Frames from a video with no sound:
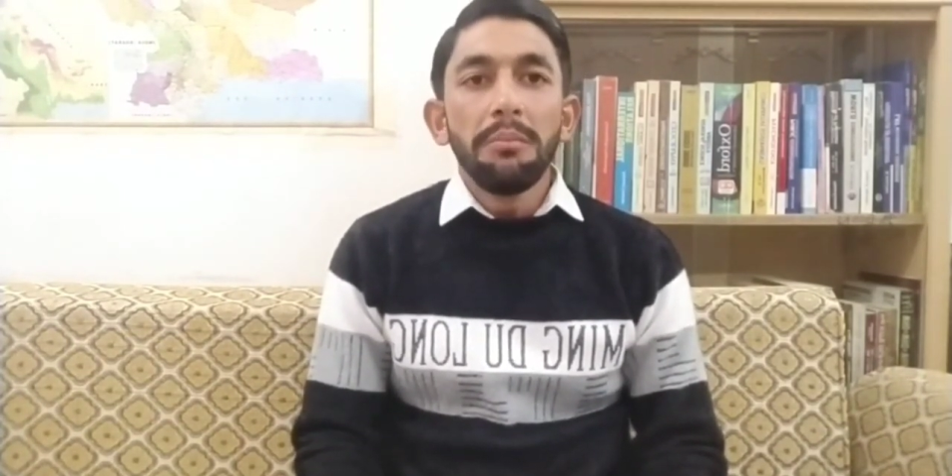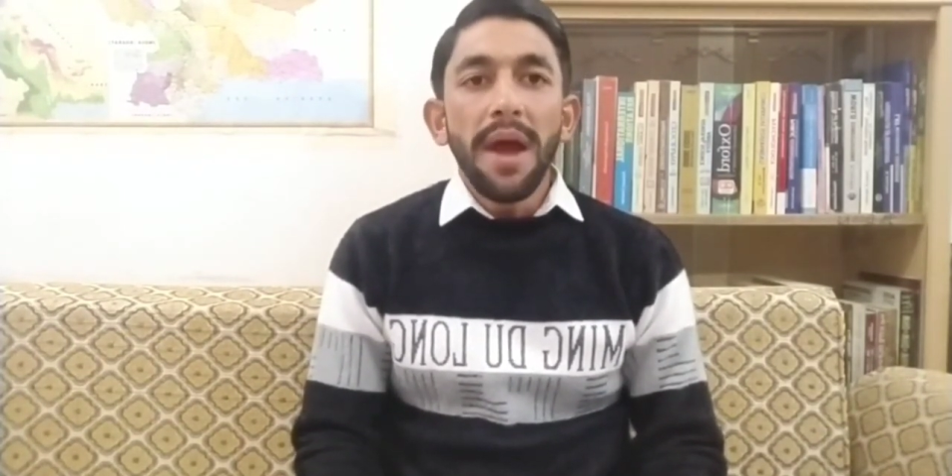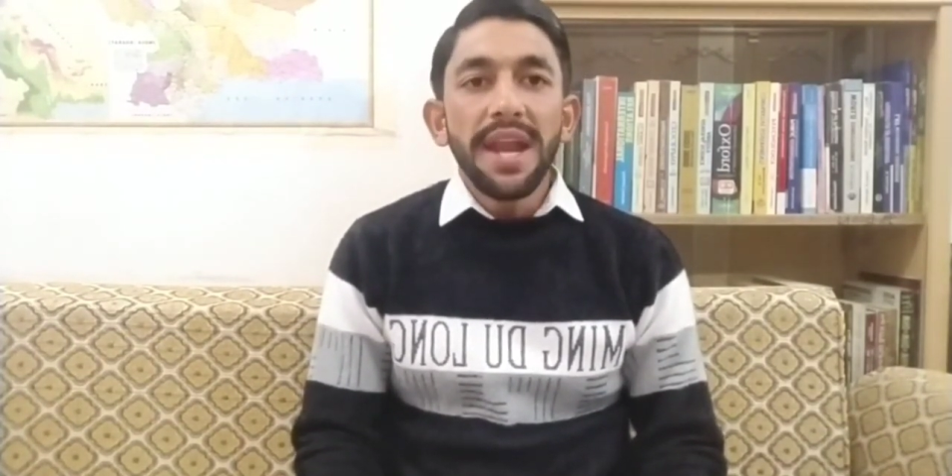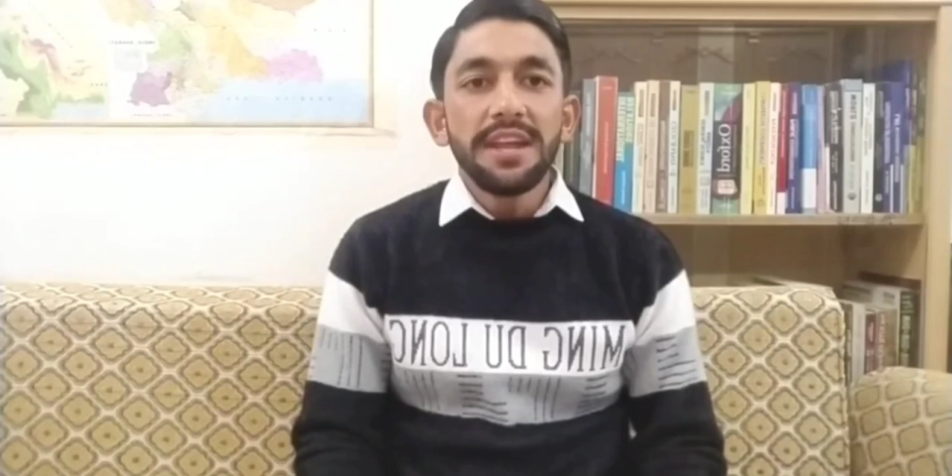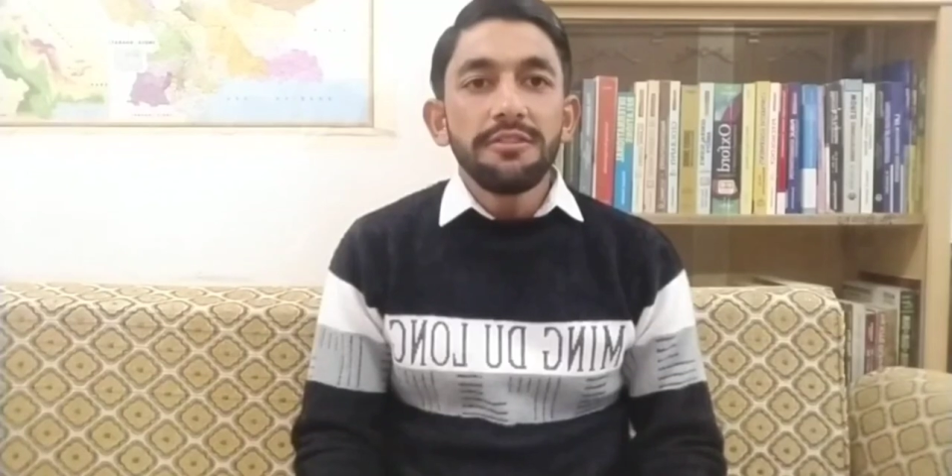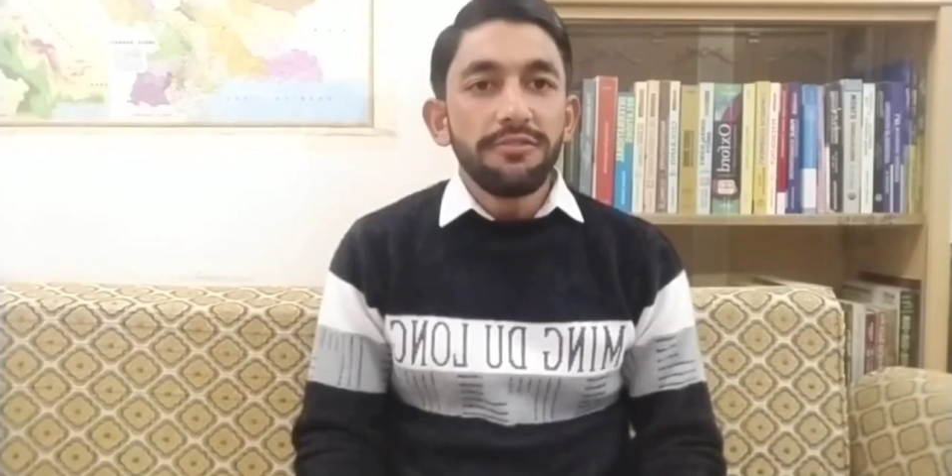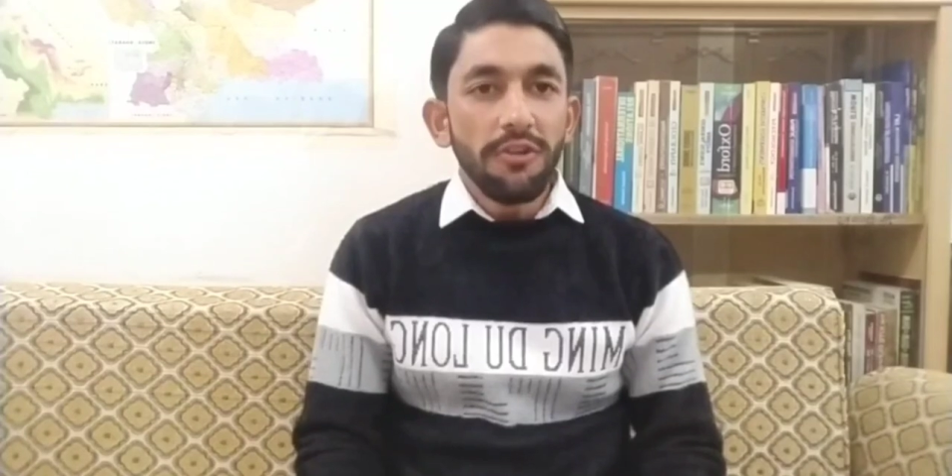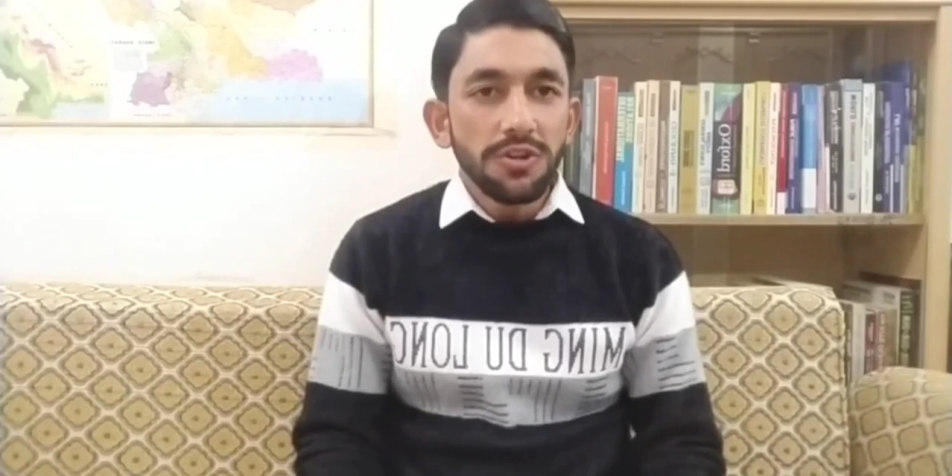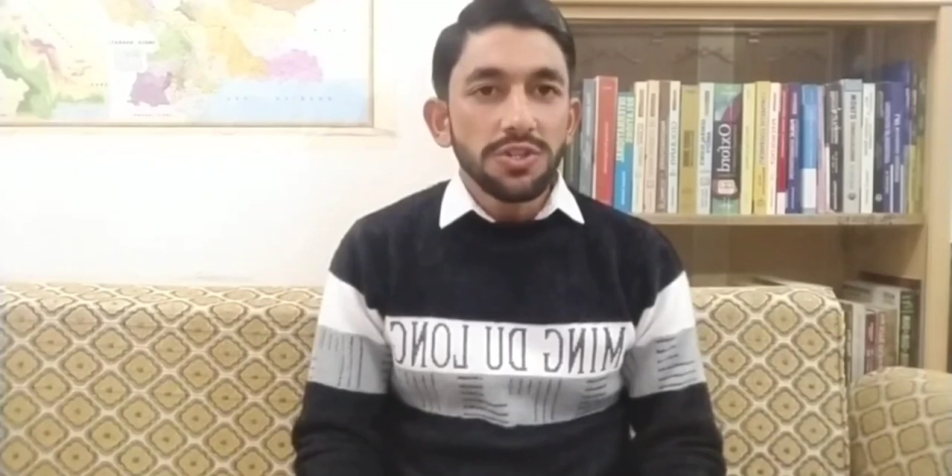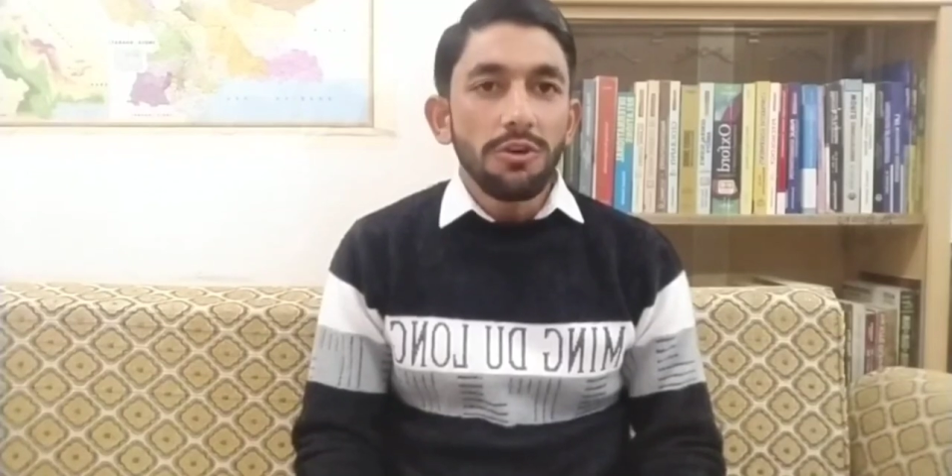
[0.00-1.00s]
binding
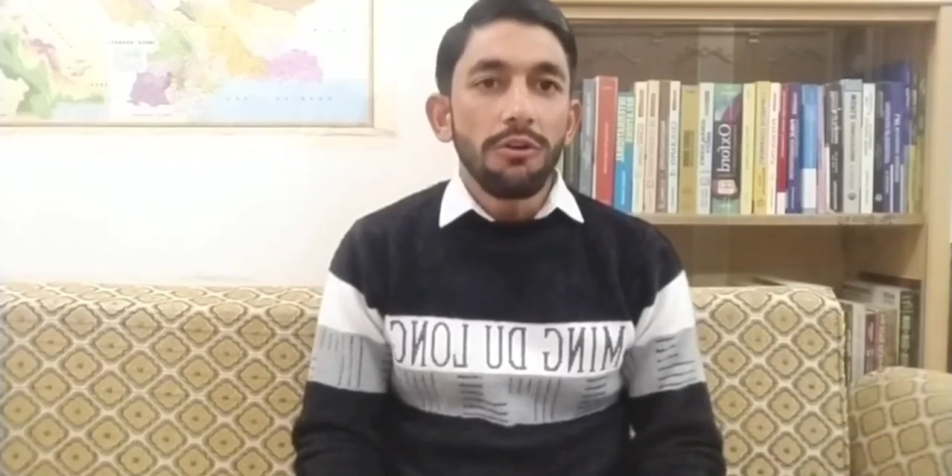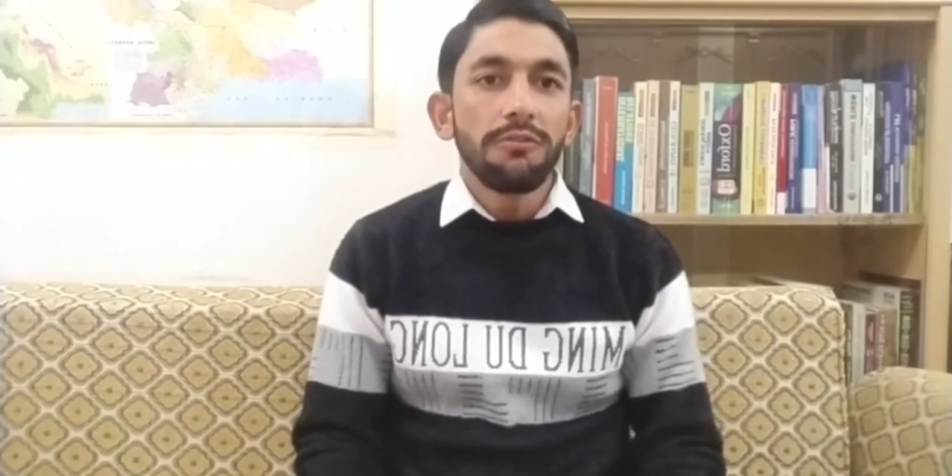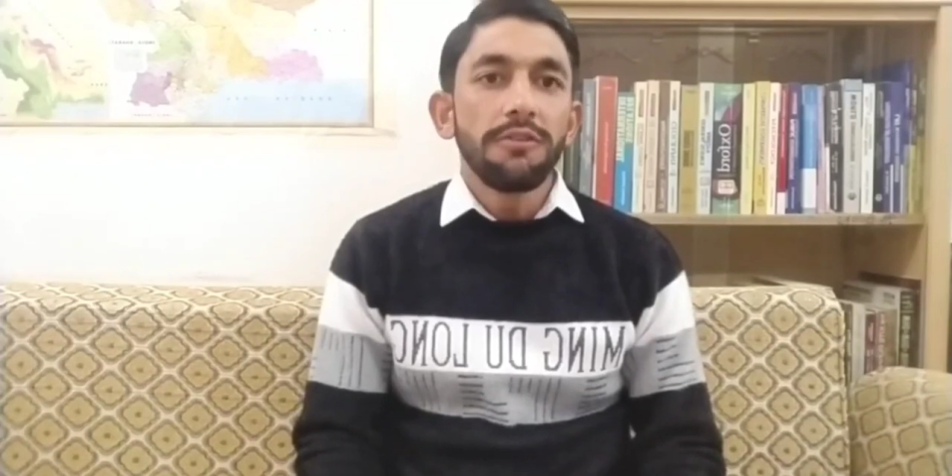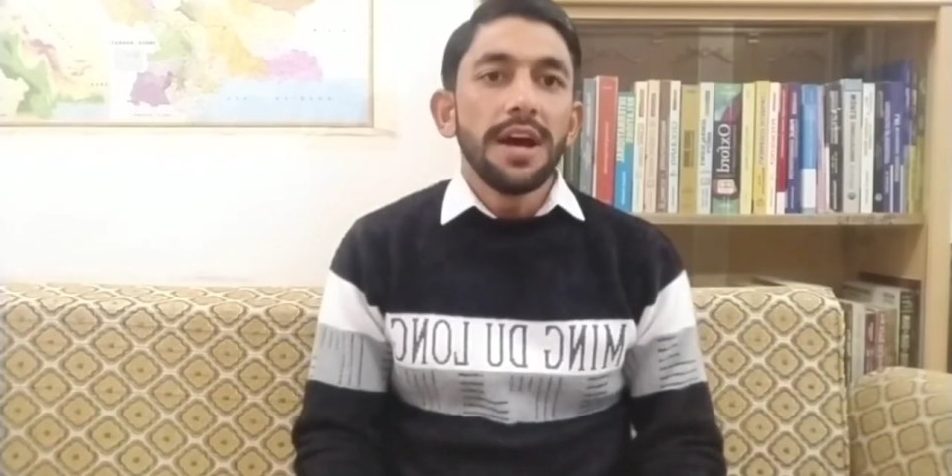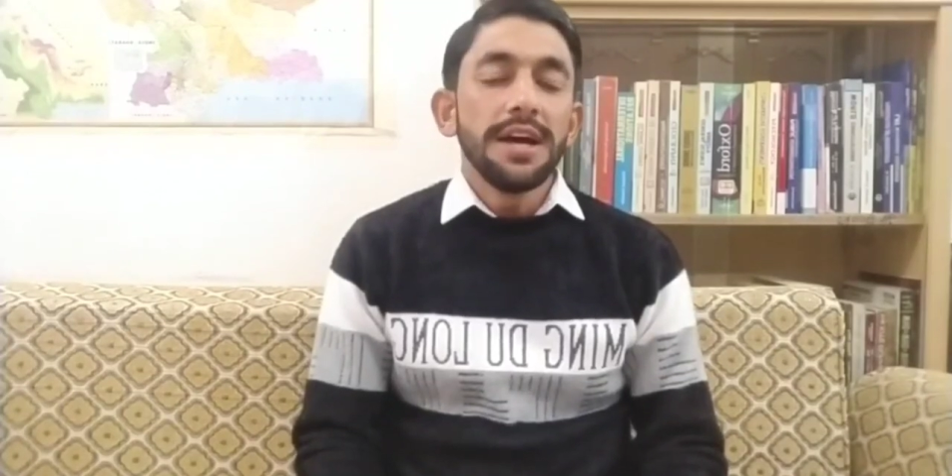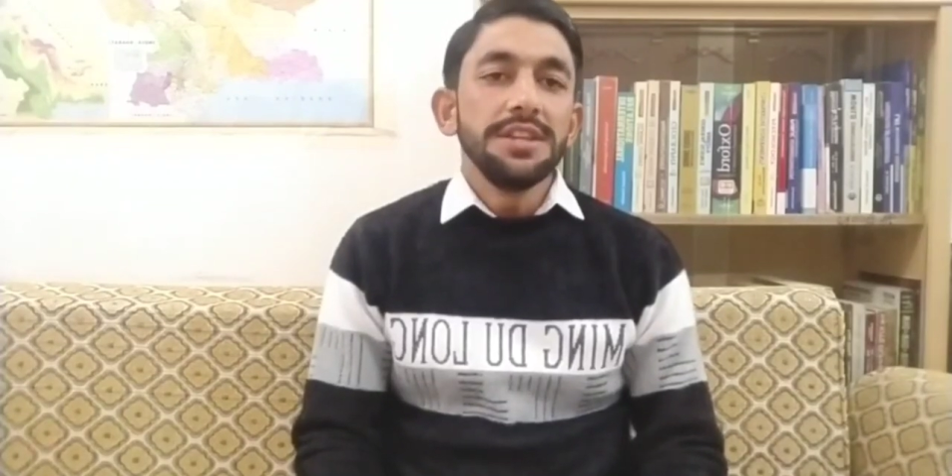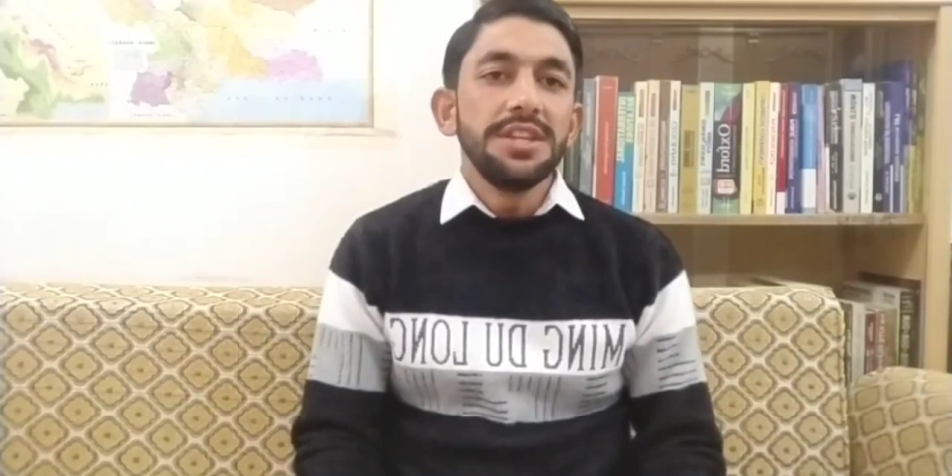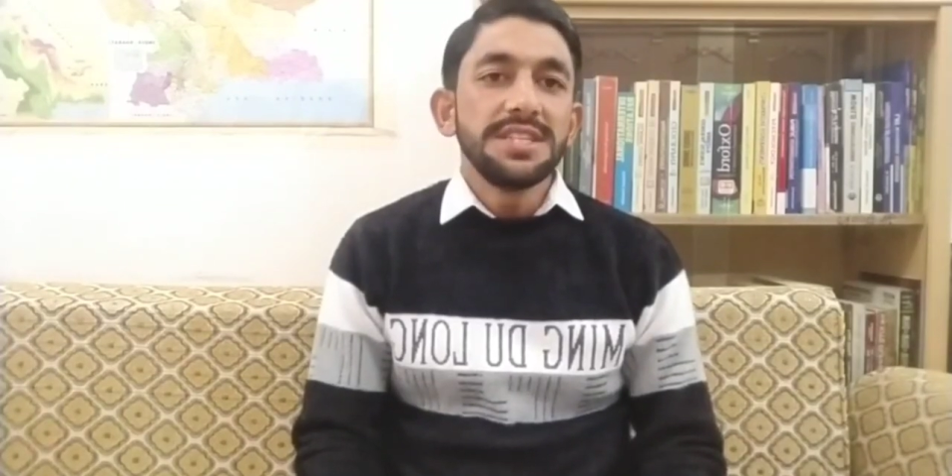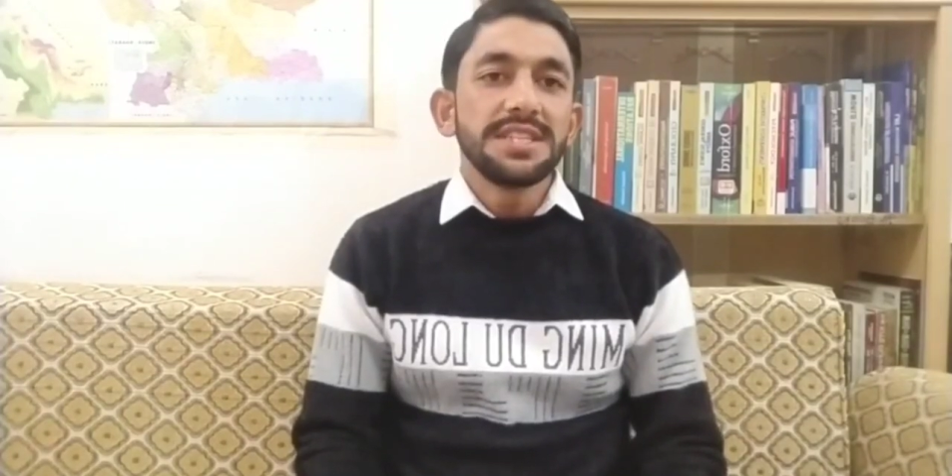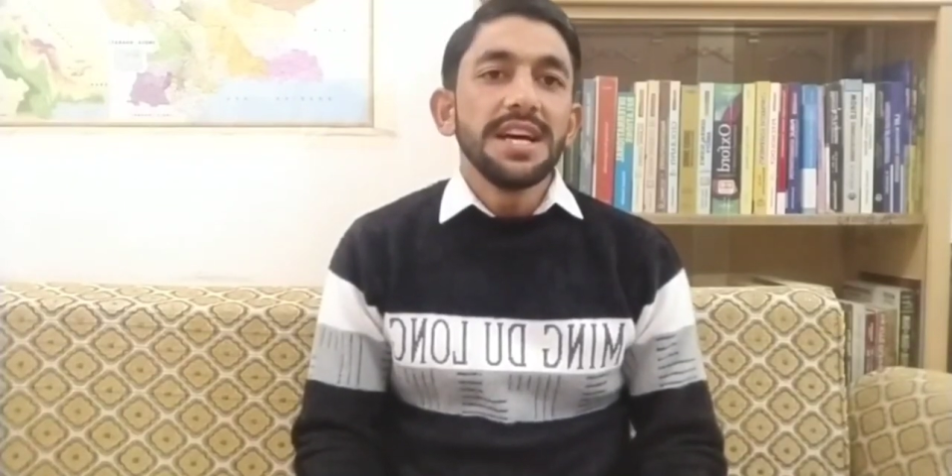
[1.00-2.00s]
force of
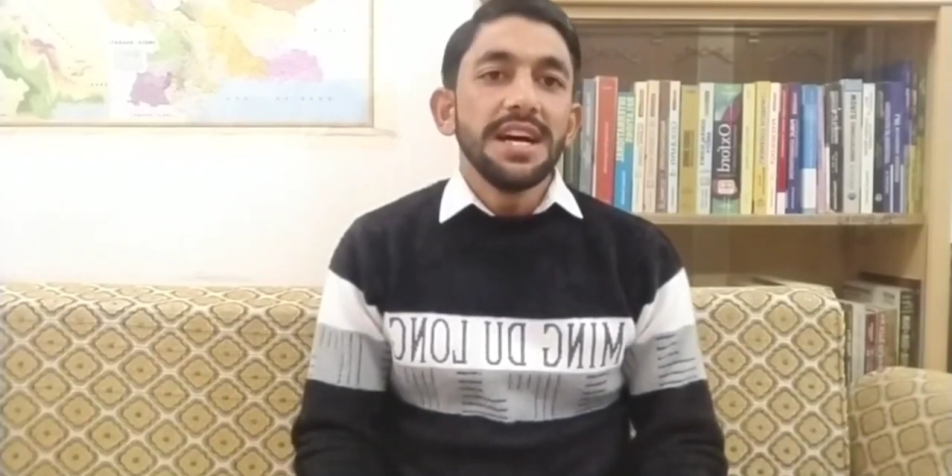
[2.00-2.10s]
this